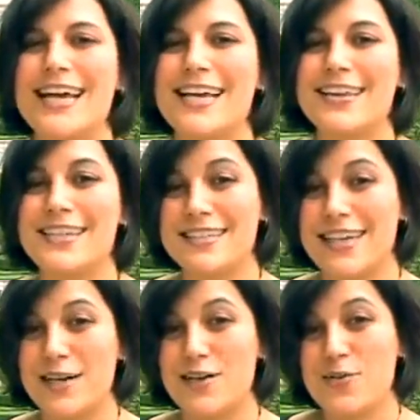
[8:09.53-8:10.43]
They just
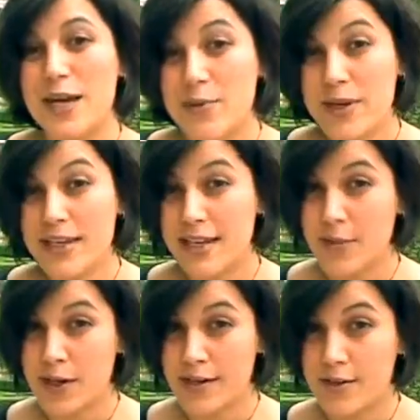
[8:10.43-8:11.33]
had a new baby and they
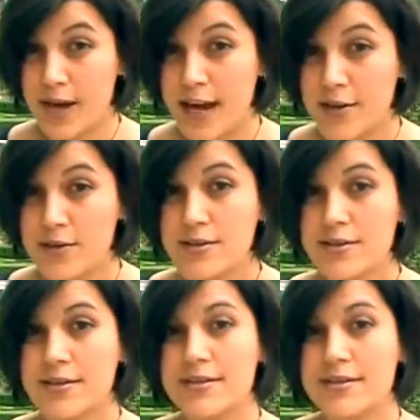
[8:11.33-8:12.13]
bought a new house,